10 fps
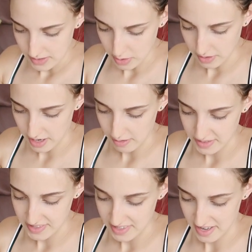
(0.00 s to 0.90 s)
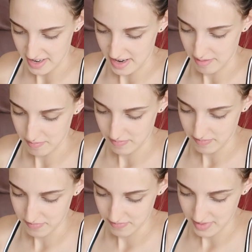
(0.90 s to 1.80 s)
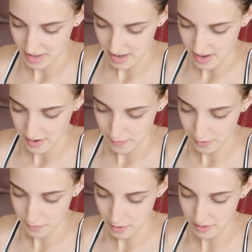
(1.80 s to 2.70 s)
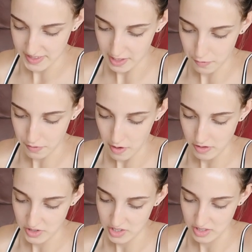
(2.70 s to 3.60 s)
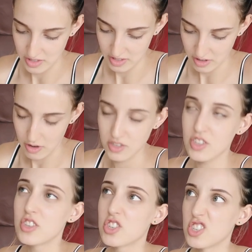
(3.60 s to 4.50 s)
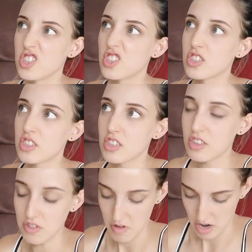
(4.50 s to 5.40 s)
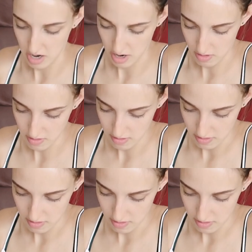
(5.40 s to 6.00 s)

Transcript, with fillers: So yeah, I was just saying, I'm, I feel very self-conscious conscious right now.